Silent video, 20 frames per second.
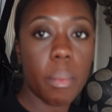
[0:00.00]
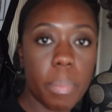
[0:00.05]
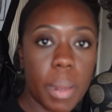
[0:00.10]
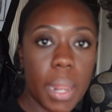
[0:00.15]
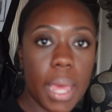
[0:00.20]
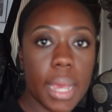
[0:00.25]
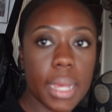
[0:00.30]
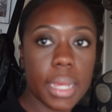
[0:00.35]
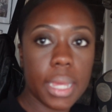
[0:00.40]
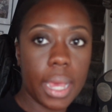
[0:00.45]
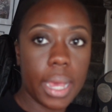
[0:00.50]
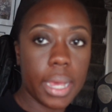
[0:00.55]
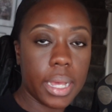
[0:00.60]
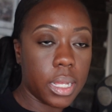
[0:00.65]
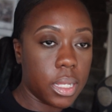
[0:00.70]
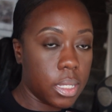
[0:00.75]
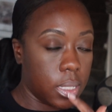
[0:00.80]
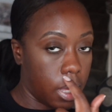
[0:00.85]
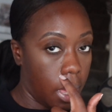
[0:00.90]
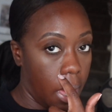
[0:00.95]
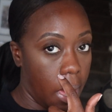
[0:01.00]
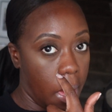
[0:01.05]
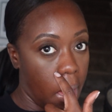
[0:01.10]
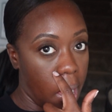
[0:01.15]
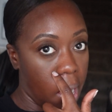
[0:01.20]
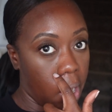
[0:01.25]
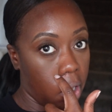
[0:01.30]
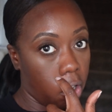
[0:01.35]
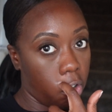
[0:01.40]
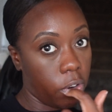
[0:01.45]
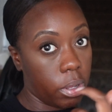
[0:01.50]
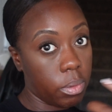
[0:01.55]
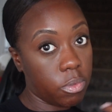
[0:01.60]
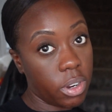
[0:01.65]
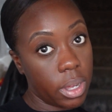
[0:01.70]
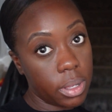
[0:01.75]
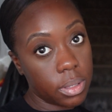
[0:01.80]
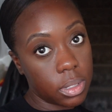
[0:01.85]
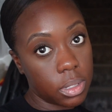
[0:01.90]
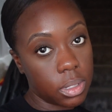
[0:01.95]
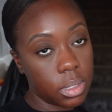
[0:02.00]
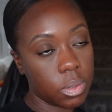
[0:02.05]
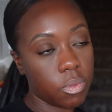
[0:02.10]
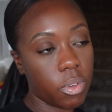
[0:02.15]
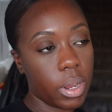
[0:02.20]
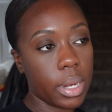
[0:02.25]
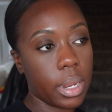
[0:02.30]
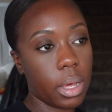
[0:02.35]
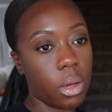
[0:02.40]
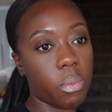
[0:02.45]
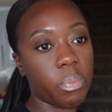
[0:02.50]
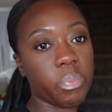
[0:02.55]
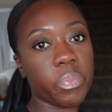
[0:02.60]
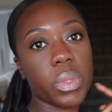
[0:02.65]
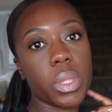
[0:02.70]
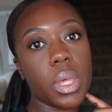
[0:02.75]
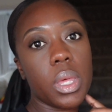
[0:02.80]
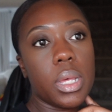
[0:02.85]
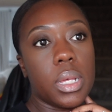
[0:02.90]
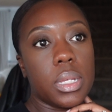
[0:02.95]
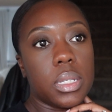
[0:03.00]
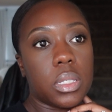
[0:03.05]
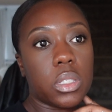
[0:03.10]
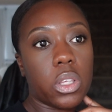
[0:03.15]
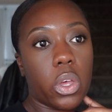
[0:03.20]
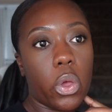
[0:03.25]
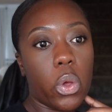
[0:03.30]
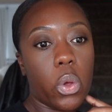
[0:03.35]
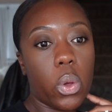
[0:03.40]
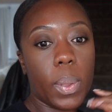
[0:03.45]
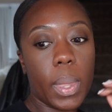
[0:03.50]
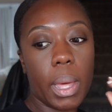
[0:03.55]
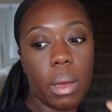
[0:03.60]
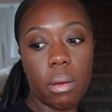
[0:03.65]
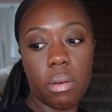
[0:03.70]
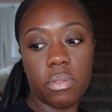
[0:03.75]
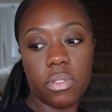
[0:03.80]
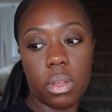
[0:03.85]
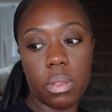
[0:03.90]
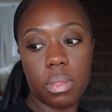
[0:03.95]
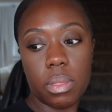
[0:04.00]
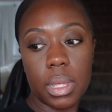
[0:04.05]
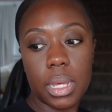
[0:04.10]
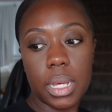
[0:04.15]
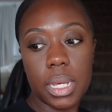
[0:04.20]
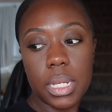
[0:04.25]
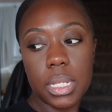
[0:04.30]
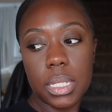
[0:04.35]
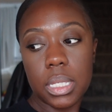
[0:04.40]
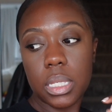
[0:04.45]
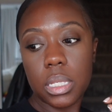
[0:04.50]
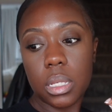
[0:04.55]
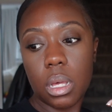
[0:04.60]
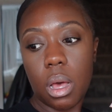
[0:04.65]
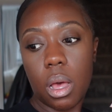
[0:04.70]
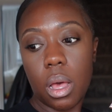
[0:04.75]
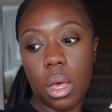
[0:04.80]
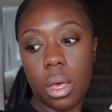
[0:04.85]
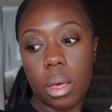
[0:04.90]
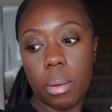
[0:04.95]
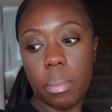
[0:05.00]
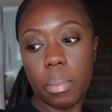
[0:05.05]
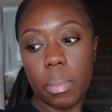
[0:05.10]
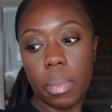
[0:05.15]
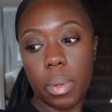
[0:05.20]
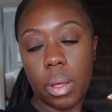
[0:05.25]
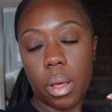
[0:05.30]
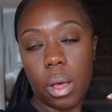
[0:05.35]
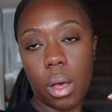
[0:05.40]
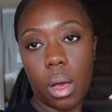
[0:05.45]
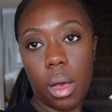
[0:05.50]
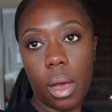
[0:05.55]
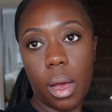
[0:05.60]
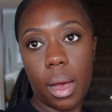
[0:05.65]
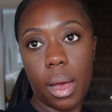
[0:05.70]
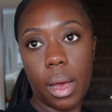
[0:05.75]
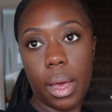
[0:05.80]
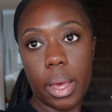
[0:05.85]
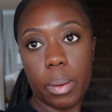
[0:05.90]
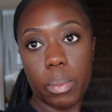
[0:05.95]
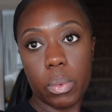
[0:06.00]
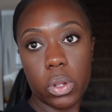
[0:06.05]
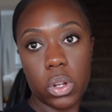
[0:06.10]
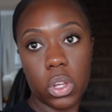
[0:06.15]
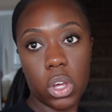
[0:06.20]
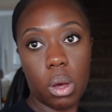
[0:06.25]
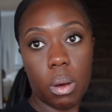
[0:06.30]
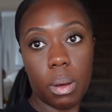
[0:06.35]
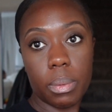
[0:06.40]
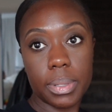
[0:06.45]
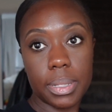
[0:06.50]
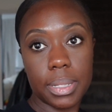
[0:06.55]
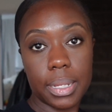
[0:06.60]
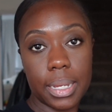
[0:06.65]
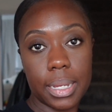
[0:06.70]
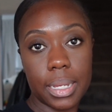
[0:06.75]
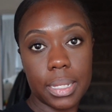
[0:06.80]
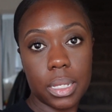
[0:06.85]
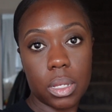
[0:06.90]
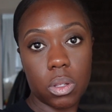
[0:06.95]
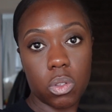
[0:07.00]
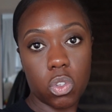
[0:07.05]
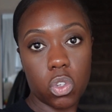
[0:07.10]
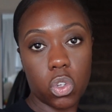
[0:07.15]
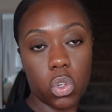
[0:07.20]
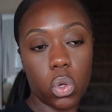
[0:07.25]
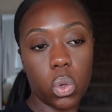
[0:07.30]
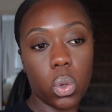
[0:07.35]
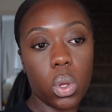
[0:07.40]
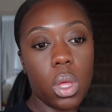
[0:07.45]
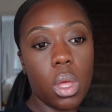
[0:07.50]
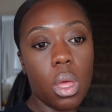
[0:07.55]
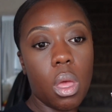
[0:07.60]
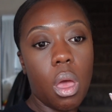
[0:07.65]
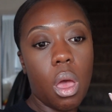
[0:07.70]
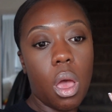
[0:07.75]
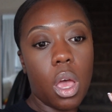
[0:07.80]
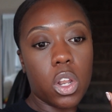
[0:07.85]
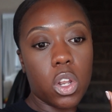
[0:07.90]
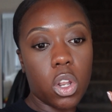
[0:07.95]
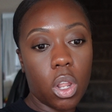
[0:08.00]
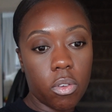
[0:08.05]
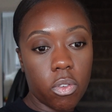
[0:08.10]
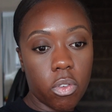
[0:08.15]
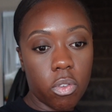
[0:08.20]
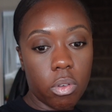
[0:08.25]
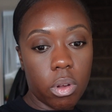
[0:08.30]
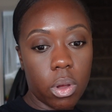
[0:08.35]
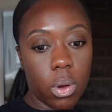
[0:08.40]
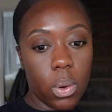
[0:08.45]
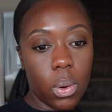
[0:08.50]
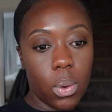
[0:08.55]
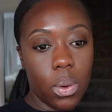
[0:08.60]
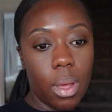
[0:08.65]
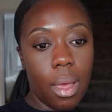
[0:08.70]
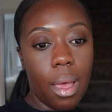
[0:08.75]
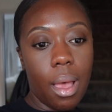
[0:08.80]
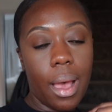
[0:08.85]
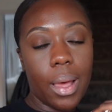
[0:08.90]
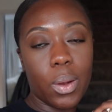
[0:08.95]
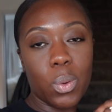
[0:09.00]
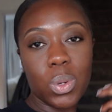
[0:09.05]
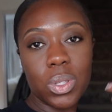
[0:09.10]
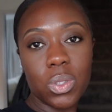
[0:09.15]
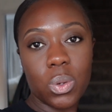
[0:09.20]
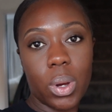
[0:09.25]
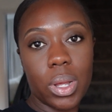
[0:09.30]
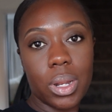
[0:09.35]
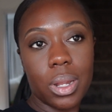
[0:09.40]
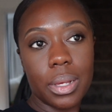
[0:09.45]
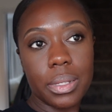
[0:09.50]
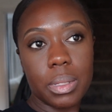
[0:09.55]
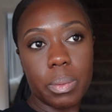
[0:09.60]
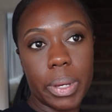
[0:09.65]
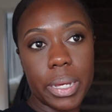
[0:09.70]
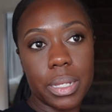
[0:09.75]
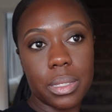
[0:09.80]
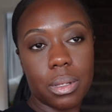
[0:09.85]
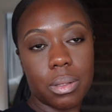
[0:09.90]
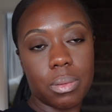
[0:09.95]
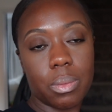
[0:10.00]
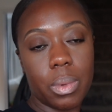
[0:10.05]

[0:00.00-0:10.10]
black and a cream trousers right now. So now I've done this, I'm going to go upstairs and do another reel. And what's quite nice about it is,